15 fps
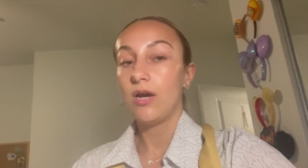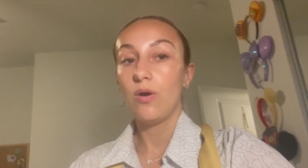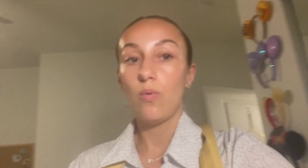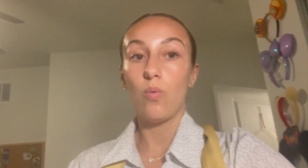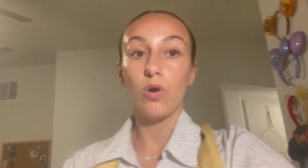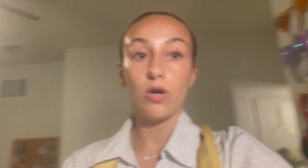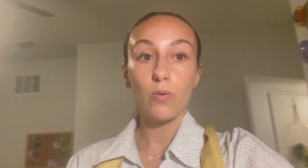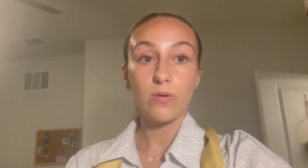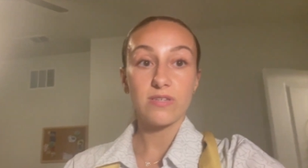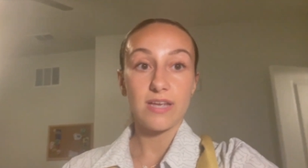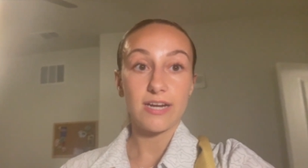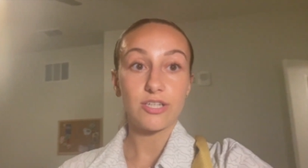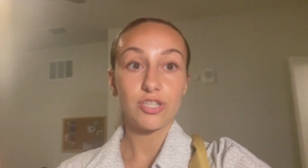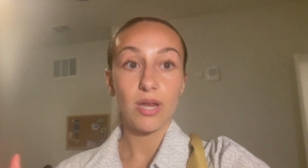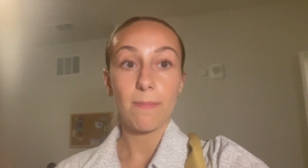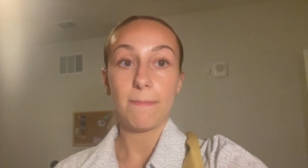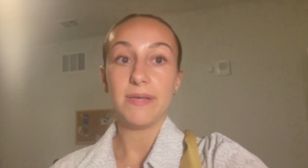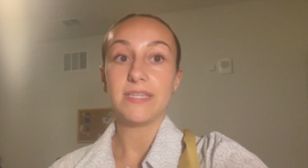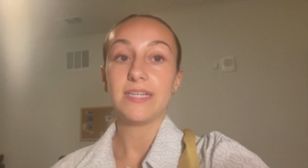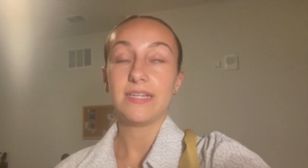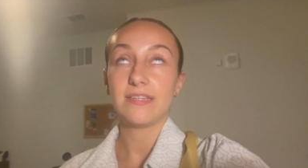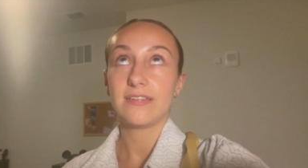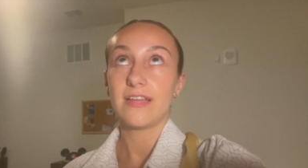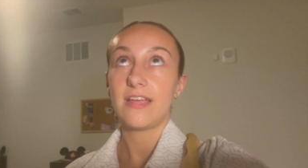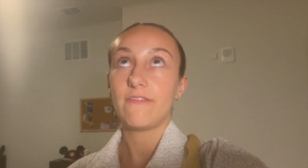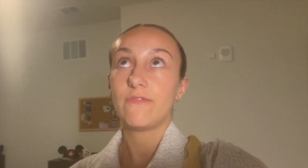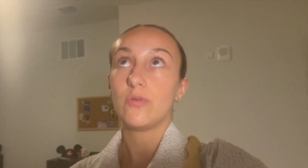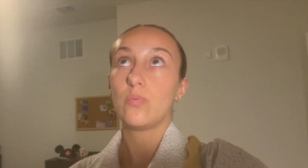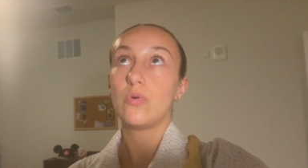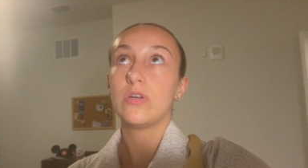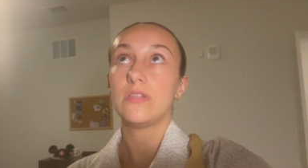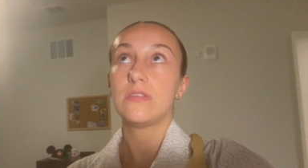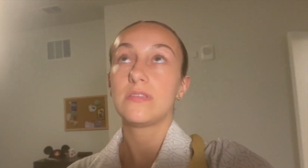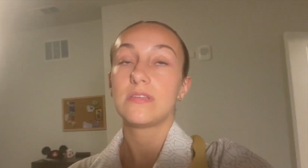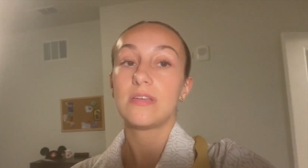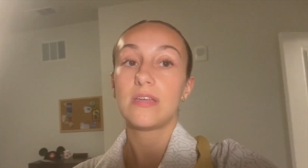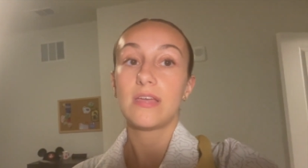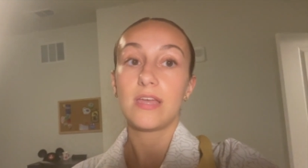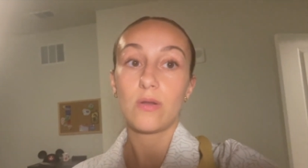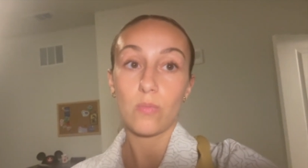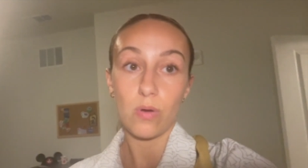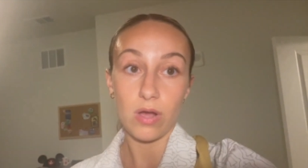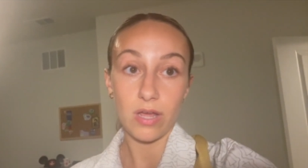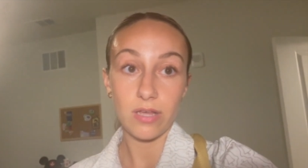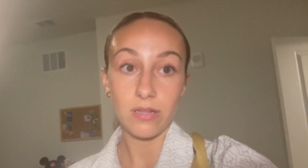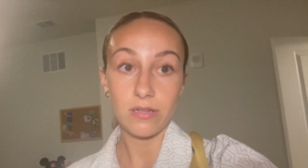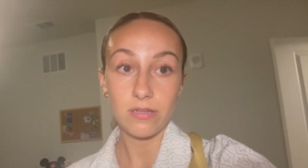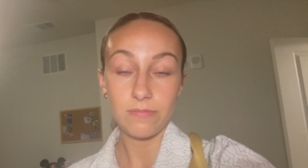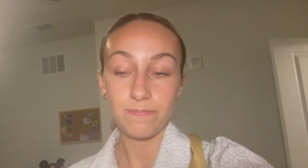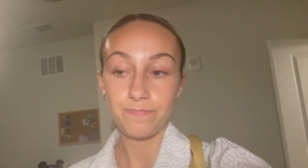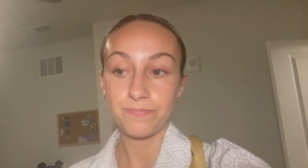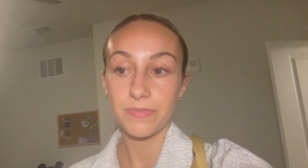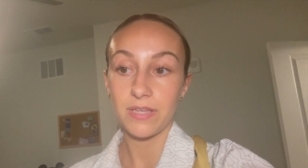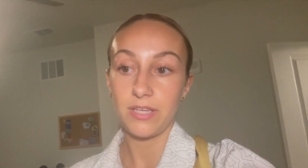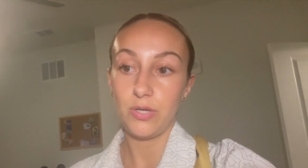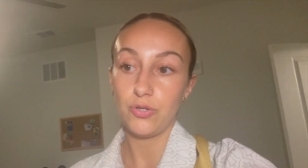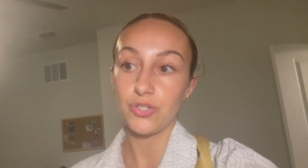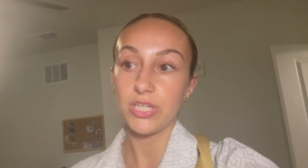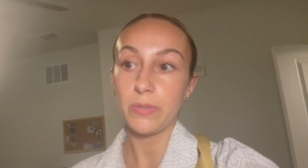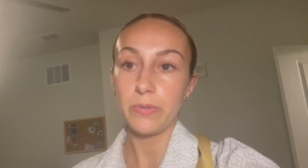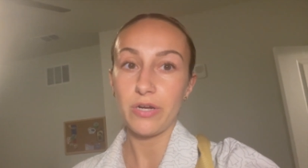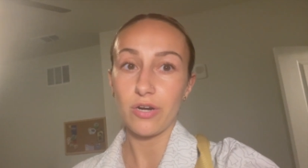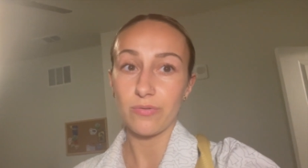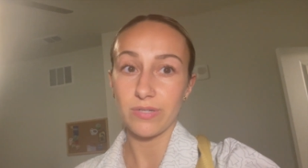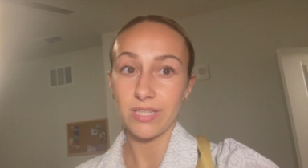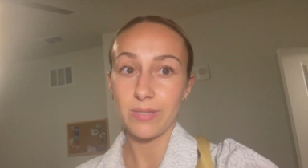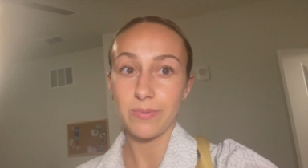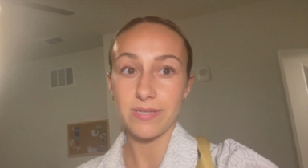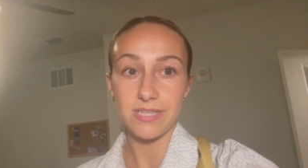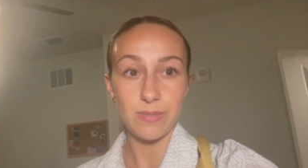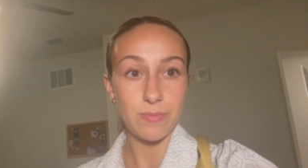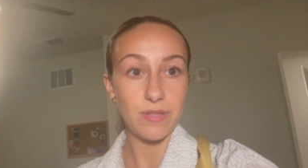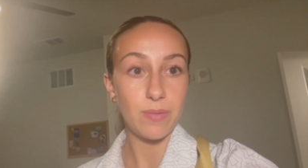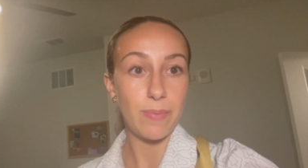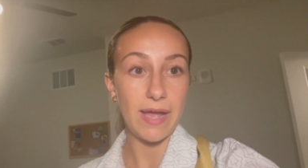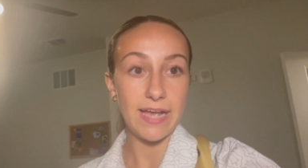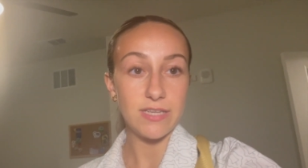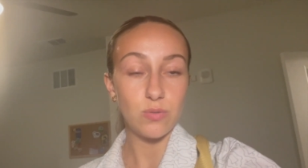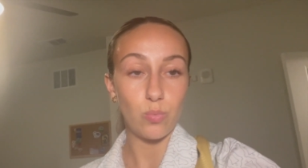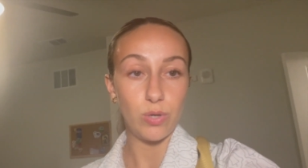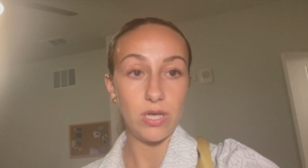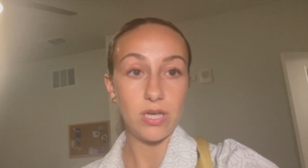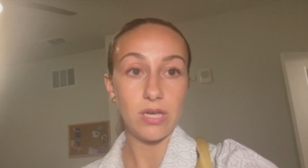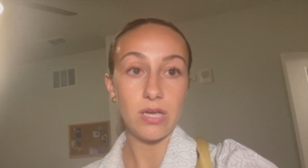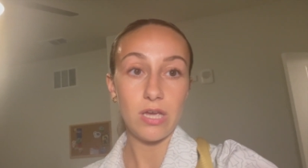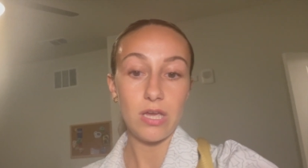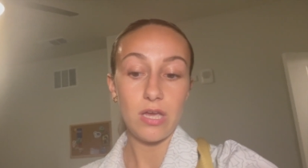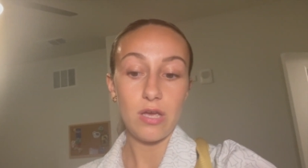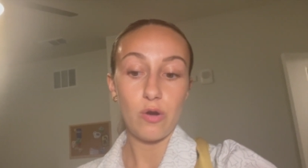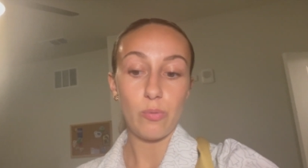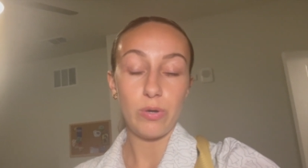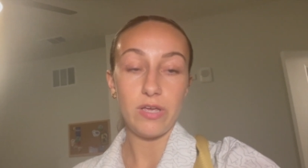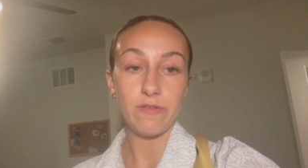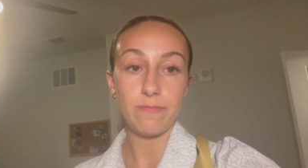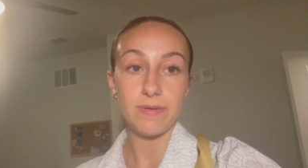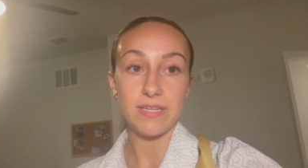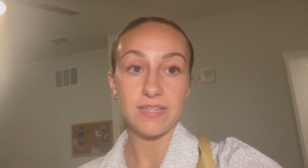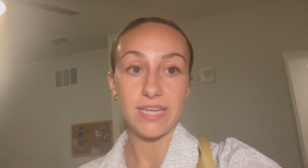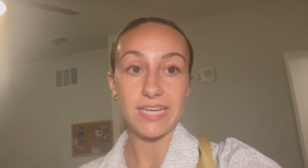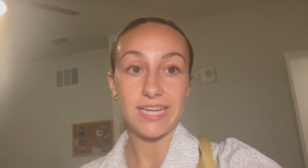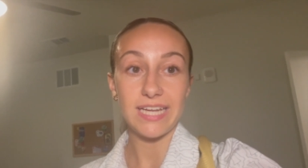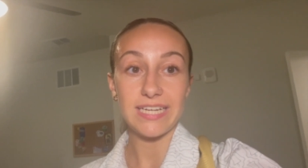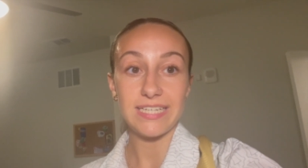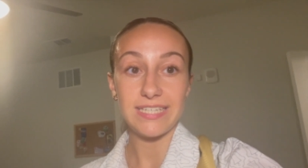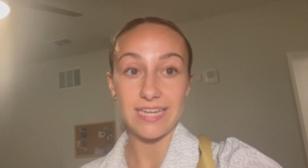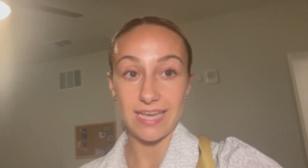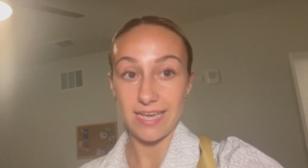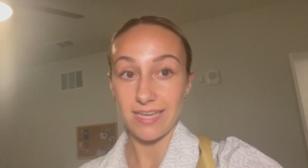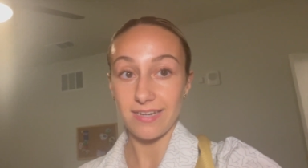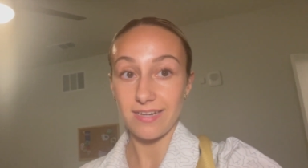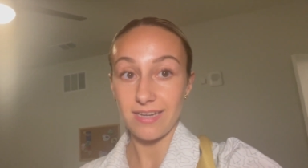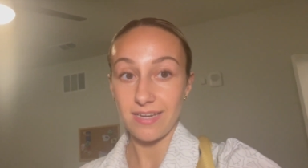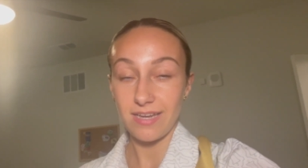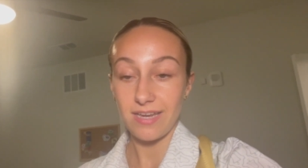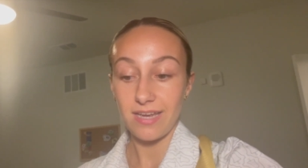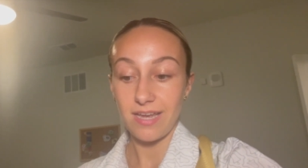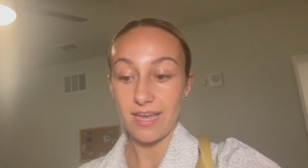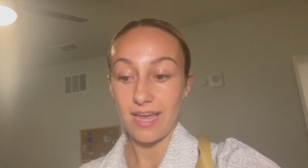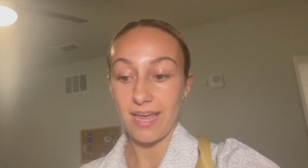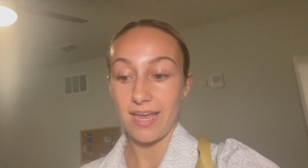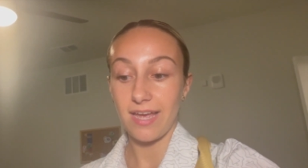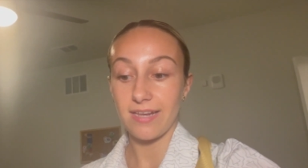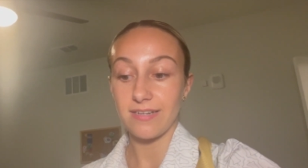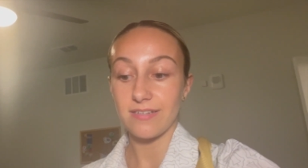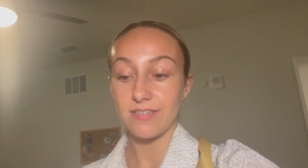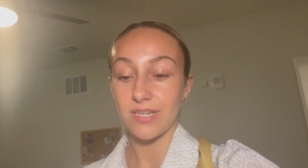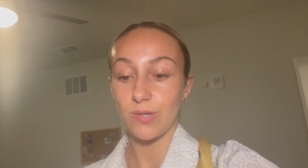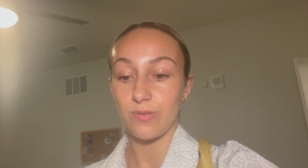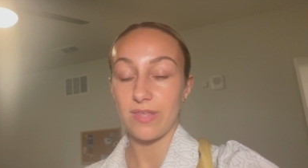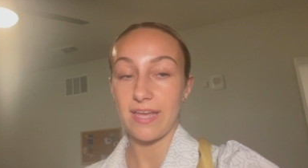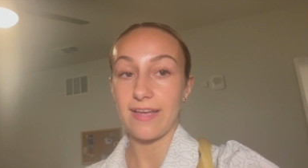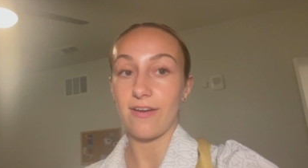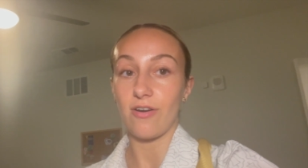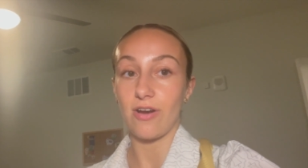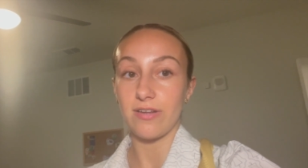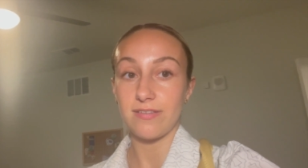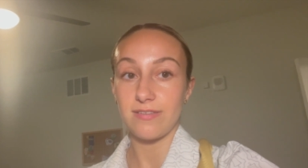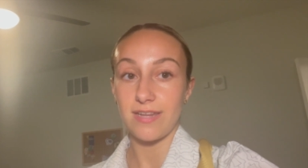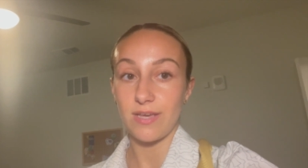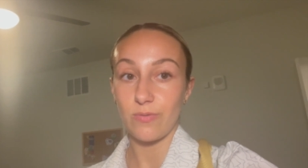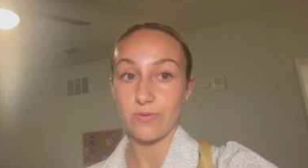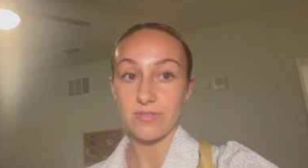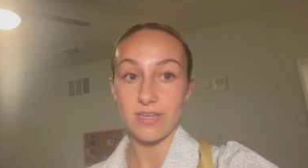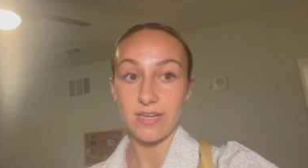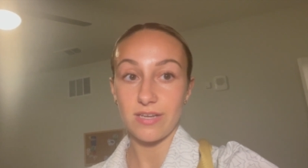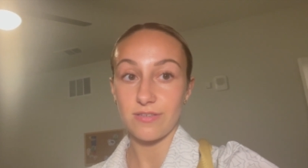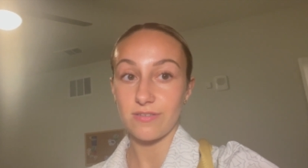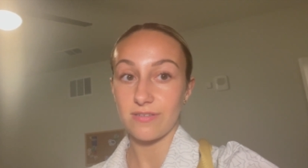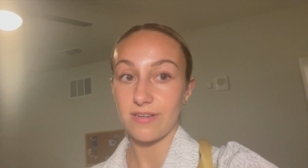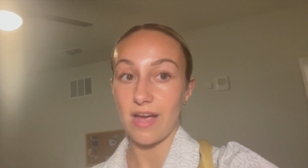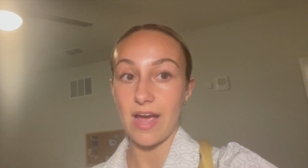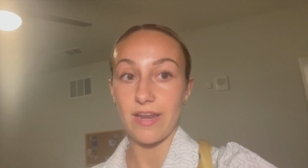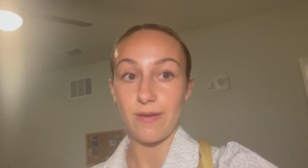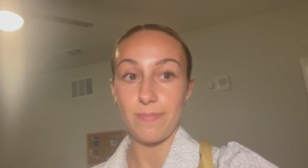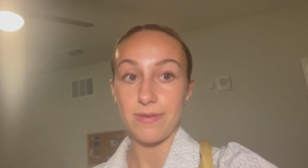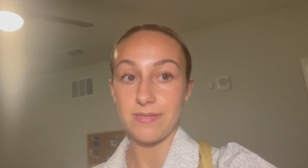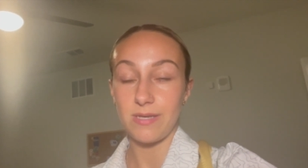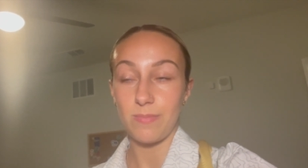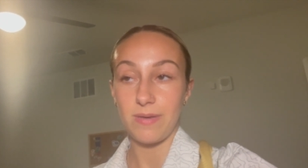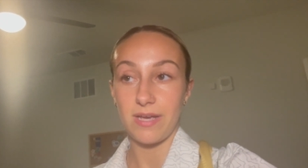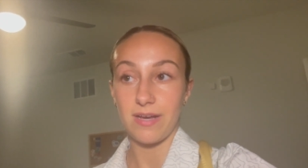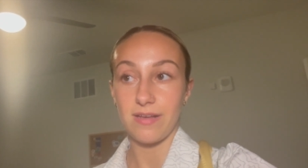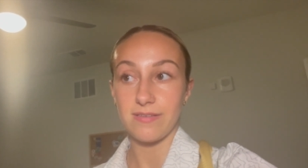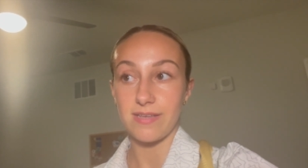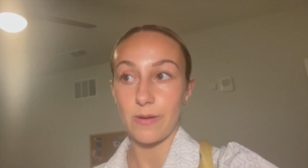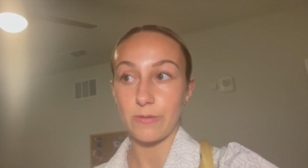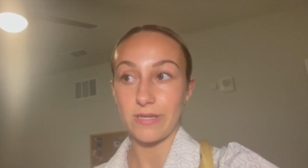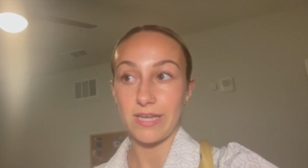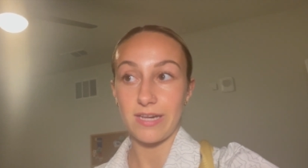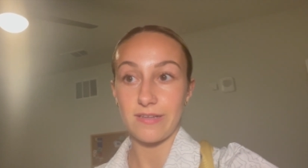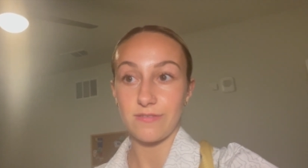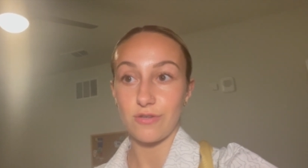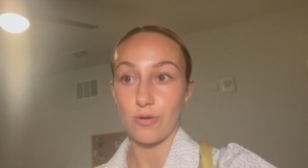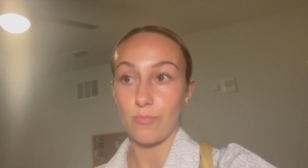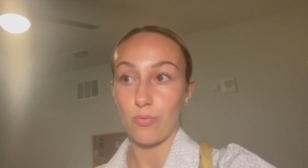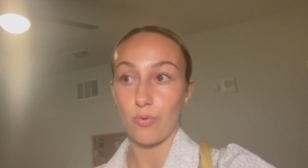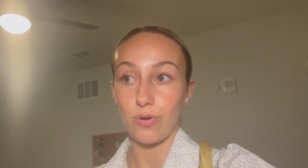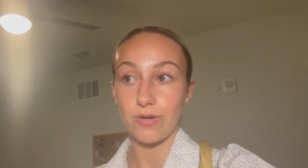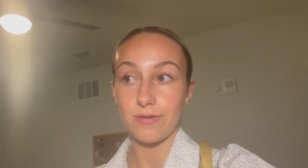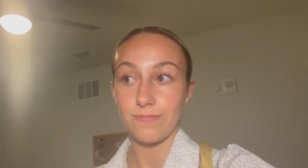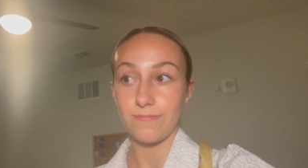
Work was actually busy tonight for once in a while. Usually we are really busy, but the past week we have been like dead. And so thank God today was like kind of busy because I was getting so bored.